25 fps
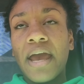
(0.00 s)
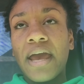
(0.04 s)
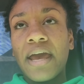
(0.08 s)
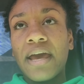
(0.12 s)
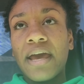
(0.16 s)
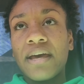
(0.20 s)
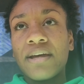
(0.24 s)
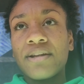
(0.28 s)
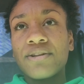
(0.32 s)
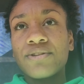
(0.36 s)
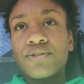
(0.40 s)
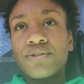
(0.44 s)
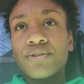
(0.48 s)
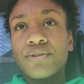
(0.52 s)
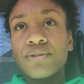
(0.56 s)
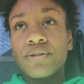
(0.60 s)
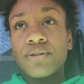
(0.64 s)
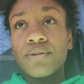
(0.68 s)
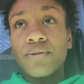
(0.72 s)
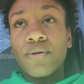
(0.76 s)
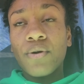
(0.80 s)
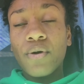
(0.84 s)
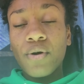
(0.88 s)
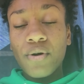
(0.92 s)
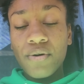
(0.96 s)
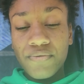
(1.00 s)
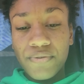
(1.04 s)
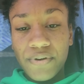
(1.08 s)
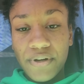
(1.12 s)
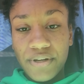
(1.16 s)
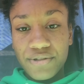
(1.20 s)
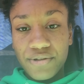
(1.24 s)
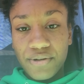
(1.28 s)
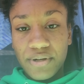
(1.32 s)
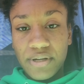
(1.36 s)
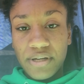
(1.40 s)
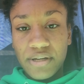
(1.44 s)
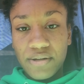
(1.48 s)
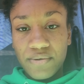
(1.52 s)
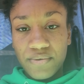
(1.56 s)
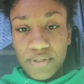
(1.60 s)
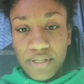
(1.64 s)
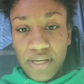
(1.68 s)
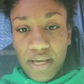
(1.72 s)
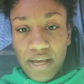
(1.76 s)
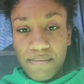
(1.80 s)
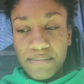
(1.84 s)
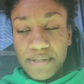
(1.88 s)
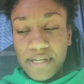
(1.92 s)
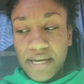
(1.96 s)
and her foster kiddos
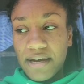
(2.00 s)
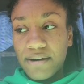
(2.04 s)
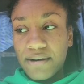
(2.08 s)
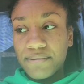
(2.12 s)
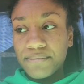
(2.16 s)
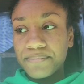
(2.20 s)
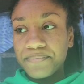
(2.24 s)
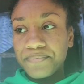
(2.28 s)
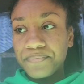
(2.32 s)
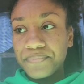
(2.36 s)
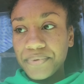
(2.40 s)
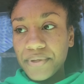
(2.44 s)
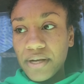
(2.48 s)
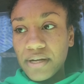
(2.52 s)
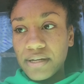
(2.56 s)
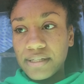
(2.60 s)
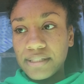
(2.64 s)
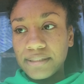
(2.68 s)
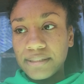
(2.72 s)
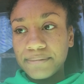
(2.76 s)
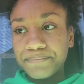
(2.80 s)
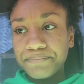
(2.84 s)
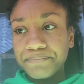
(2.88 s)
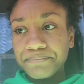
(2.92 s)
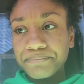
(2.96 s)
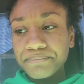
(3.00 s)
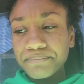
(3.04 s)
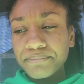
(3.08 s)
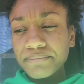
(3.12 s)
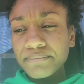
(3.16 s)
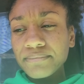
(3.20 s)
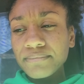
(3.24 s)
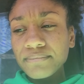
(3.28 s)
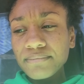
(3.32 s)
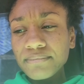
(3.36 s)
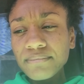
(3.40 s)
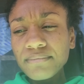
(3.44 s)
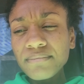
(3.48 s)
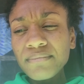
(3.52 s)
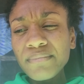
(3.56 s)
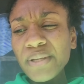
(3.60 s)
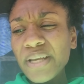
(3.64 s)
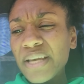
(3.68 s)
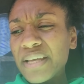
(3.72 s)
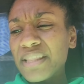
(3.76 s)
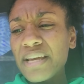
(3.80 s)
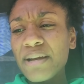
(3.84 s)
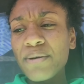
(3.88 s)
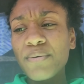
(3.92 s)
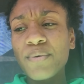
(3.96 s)
came down,
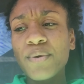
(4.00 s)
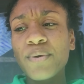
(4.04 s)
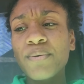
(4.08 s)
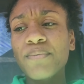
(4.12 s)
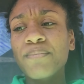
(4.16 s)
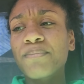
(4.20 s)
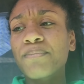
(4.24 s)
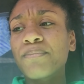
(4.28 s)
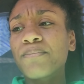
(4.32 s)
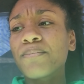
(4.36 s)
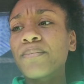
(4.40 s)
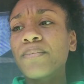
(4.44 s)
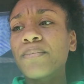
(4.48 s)
and they were